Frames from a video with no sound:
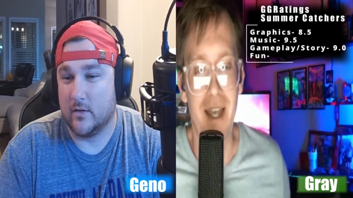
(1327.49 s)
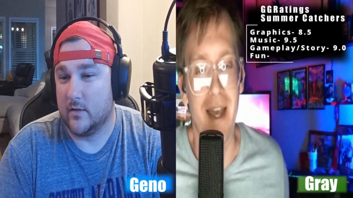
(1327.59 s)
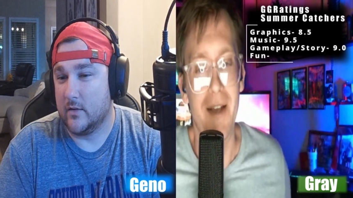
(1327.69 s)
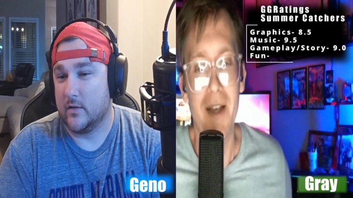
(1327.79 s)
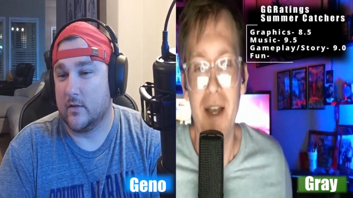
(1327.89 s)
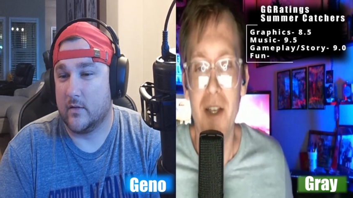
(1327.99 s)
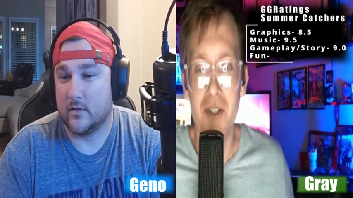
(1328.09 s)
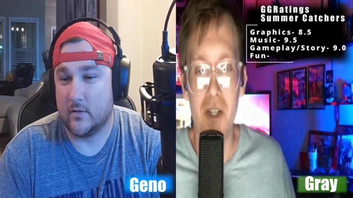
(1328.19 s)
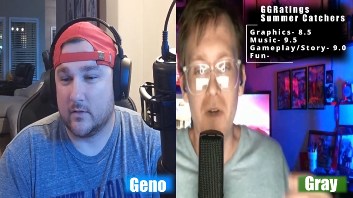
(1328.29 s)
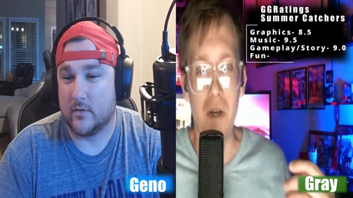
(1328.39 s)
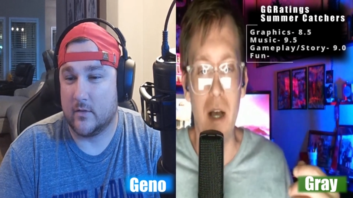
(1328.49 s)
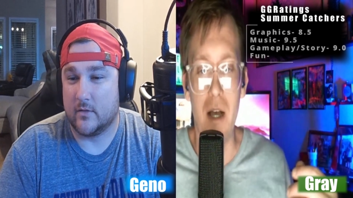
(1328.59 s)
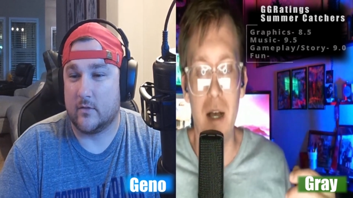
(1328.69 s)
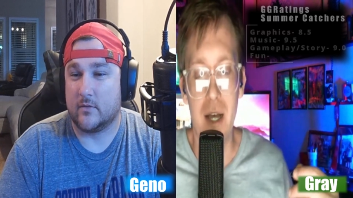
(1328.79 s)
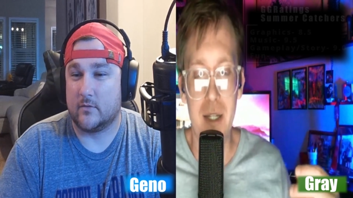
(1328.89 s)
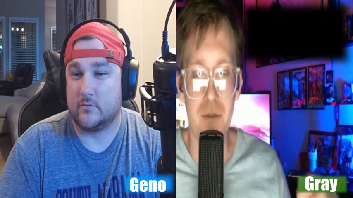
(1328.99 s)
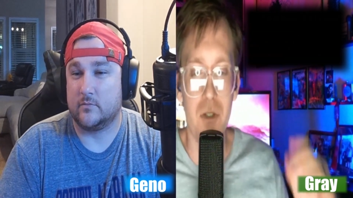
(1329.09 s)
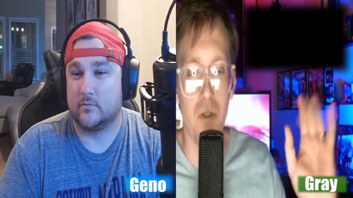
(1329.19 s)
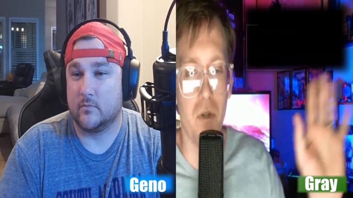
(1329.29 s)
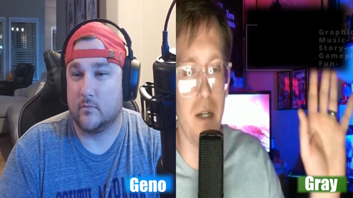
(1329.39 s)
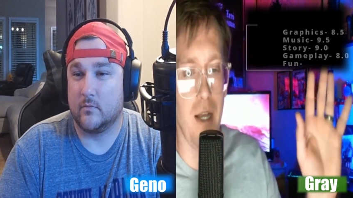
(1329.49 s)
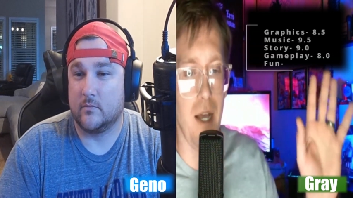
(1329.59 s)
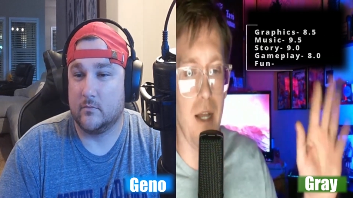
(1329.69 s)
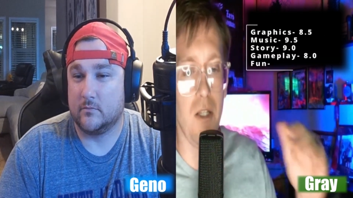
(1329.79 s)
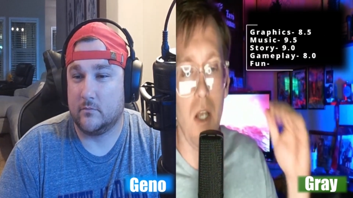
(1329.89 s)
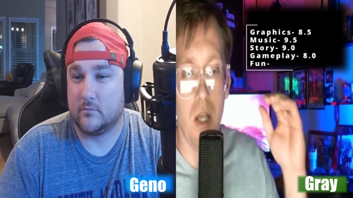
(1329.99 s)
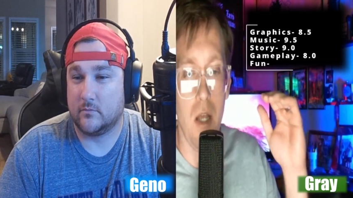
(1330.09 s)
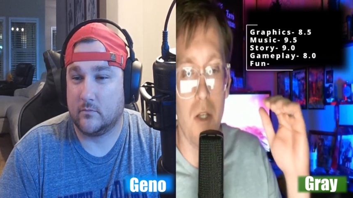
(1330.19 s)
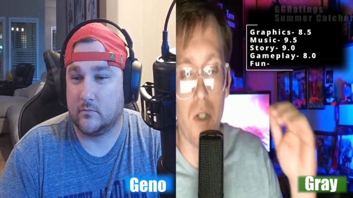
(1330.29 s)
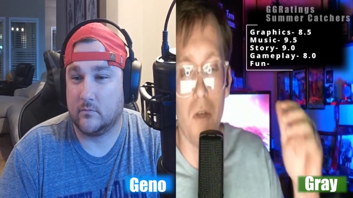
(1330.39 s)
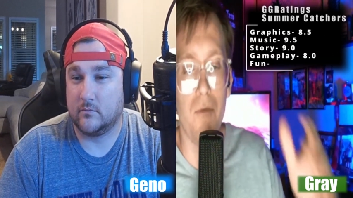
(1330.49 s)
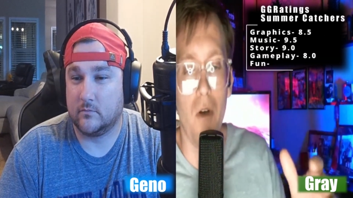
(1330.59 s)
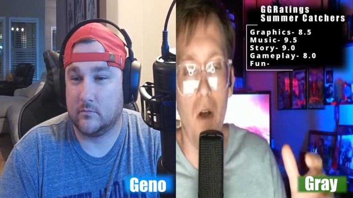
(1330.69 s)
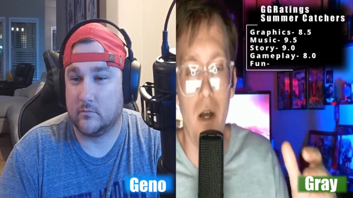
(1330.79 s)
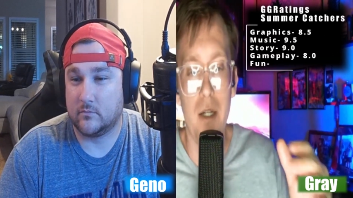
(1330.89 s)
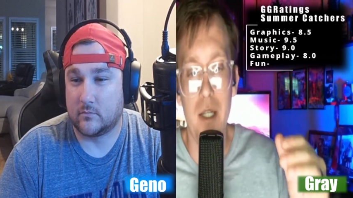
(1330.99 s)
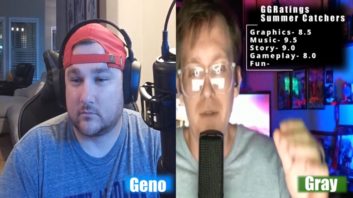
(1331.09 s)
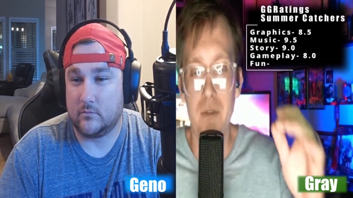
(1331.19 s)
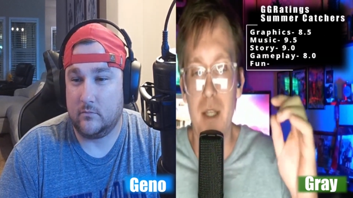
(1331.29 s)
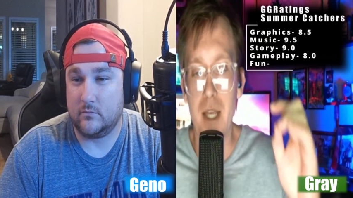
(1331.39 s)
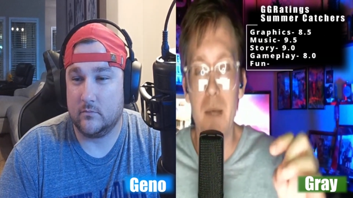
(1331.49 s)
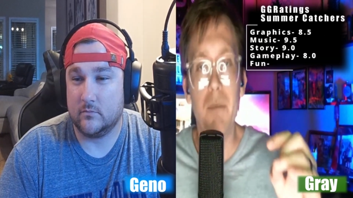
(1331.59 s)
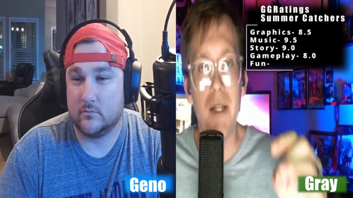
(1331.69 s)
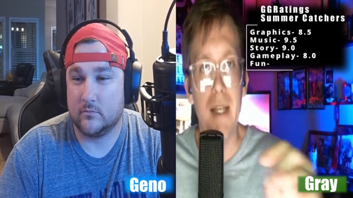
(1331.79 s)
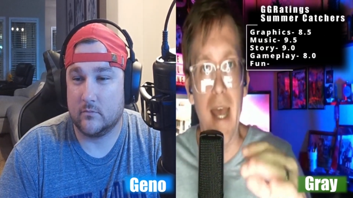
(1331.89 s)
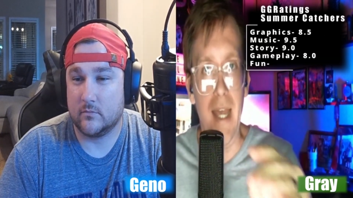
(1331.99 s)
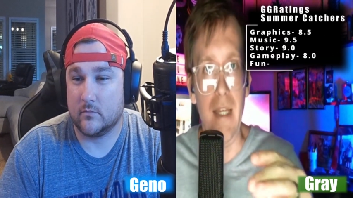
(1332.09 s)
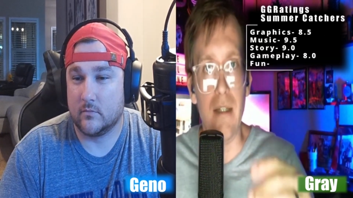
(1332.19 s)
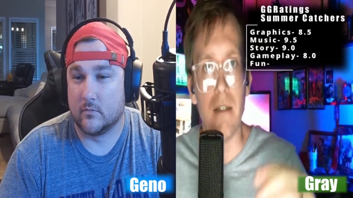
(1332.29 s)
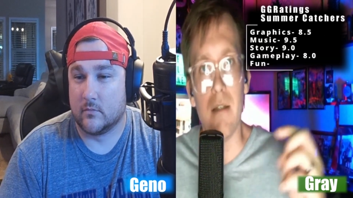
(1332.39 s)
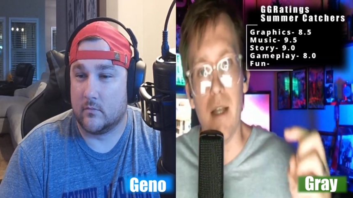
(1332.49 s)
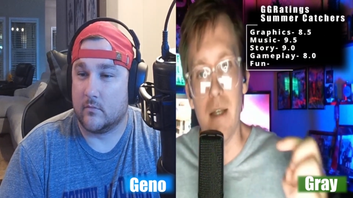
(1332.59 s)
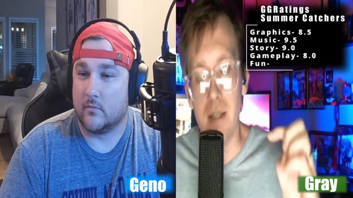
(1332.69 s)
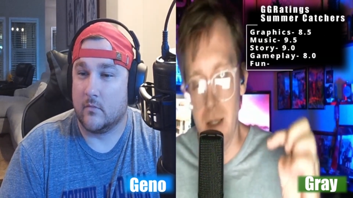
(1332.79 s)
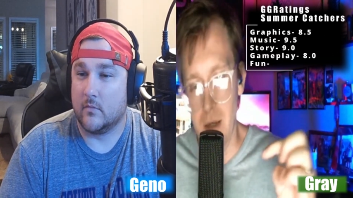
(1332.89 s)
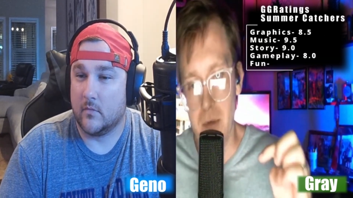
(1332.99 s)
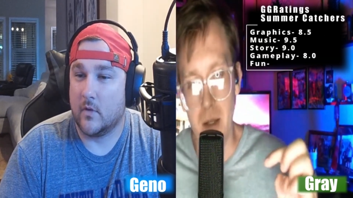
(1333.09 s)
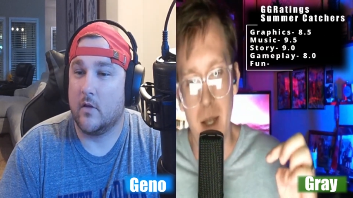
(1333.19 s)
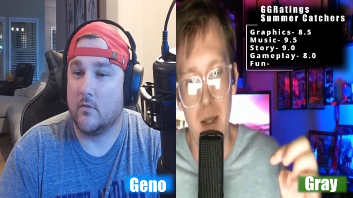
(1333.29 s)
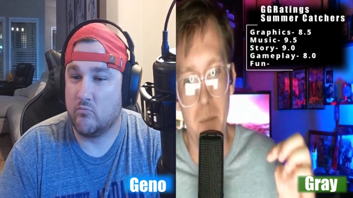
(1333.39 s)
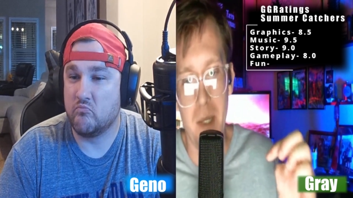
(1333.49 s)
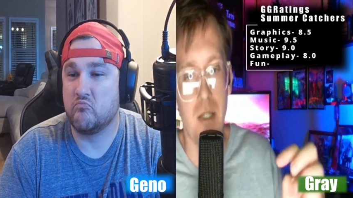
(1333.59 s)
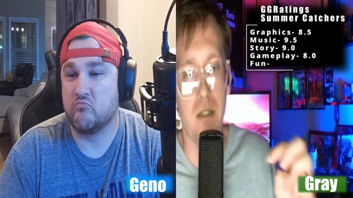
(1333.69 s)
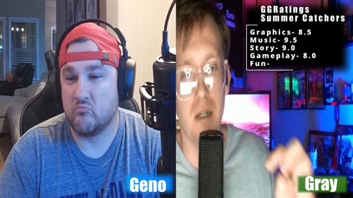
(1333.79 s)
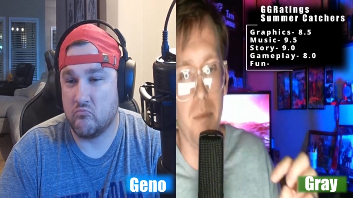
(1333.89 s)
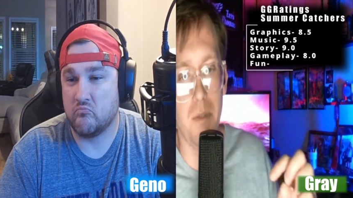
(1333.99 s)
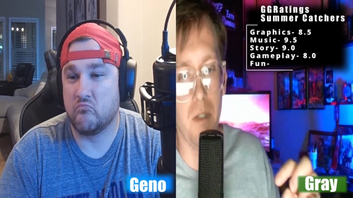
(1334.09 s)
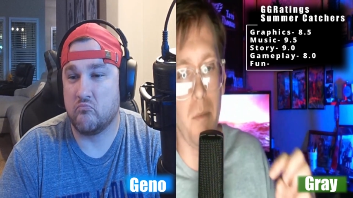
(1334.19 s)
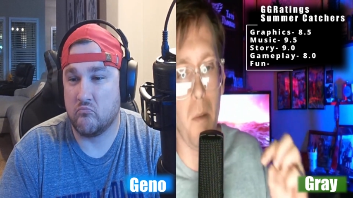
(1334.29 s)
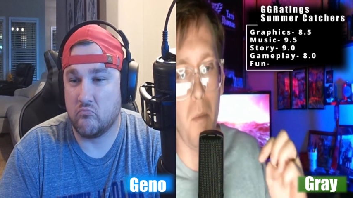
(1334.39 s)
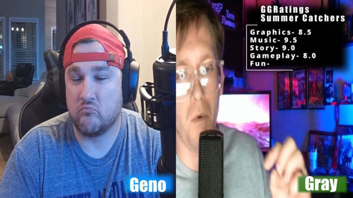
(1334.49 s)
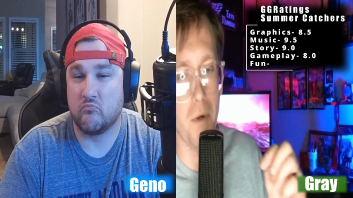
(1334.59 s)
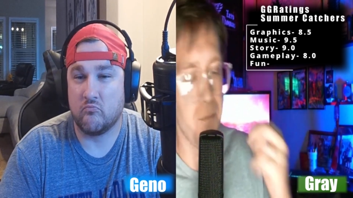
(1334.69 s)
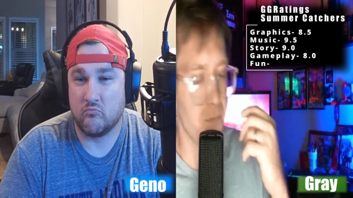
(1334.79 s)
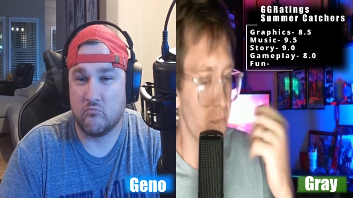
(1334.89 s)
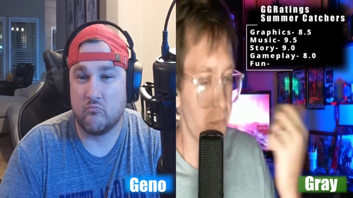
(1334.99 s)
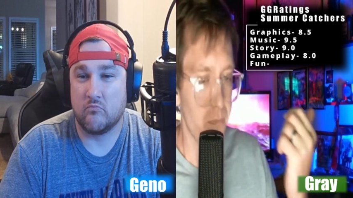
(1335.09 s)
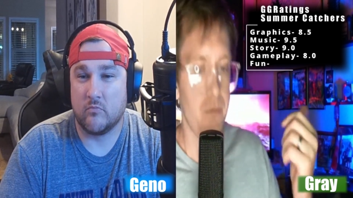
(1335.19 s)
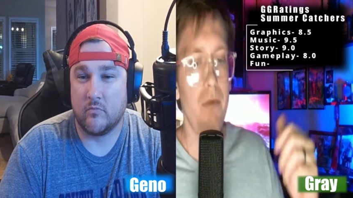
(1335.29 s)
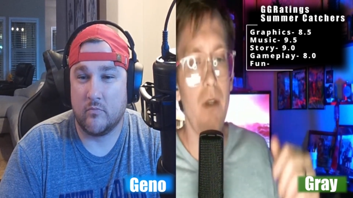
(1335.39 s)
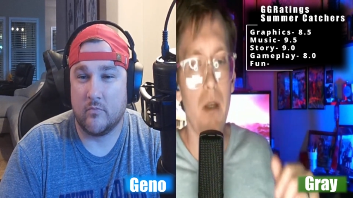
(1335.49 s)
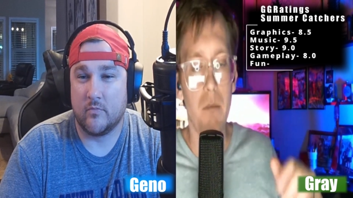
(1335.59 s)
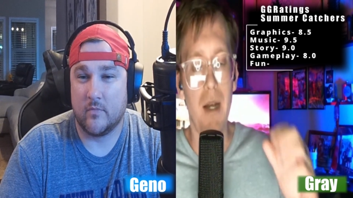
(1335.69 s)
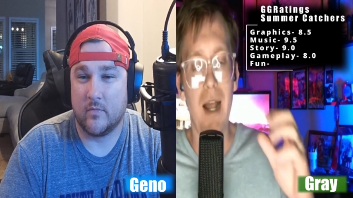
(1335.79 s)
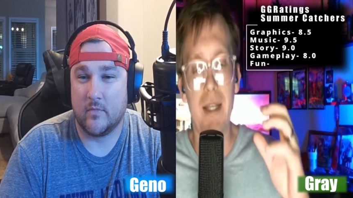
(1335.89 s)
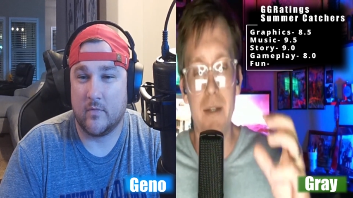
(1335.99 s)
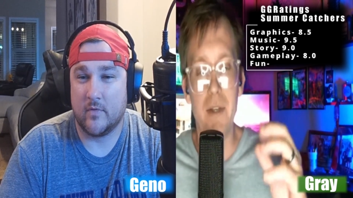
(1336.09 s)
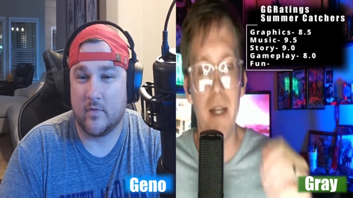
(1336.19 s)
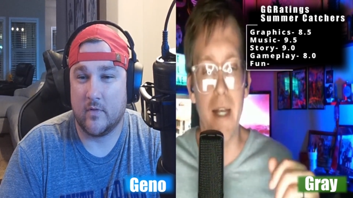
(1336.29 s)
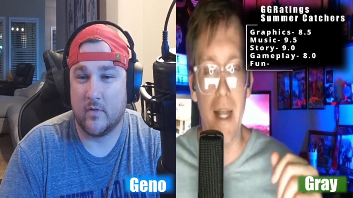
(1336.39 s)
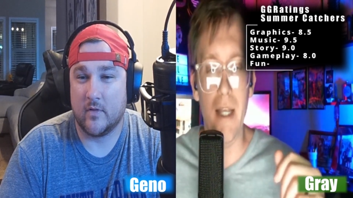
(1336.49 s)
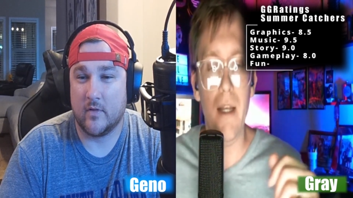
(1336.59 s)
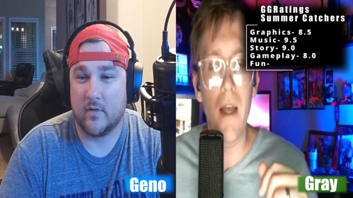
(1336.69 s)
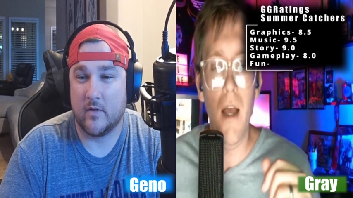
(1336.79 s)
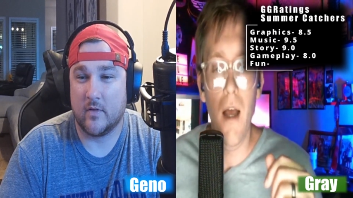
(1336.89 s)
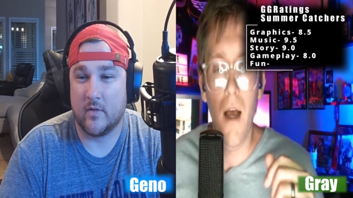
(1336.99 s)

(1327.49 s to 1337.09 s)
Speaker 1: Yeah. So uh, I give the story a nine so far, and I give the gameplay eight. Like they could like mix it up a little bit more, but I give that an eight.